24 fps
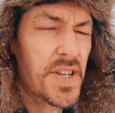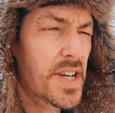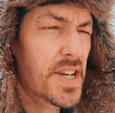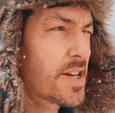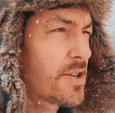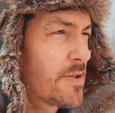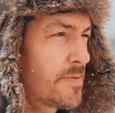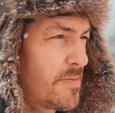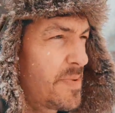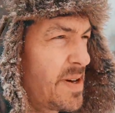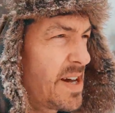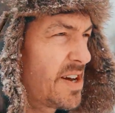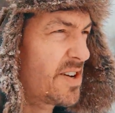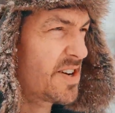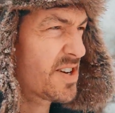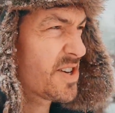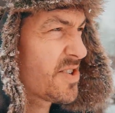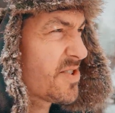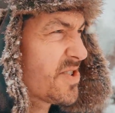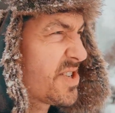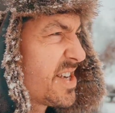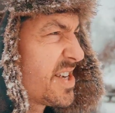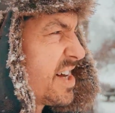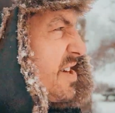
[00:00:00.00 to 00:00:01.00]
and comparing
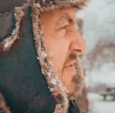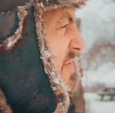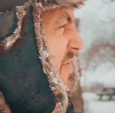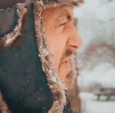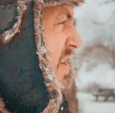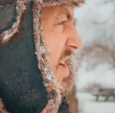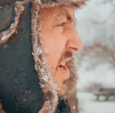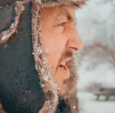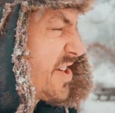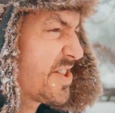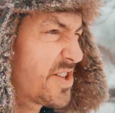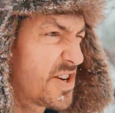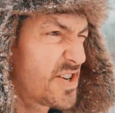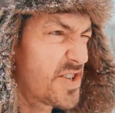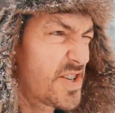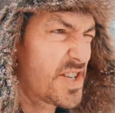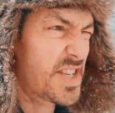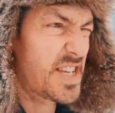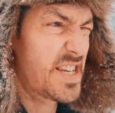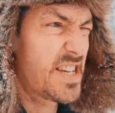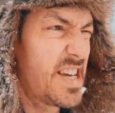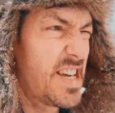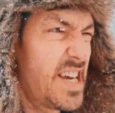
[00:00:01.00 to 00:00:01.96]
yourself to others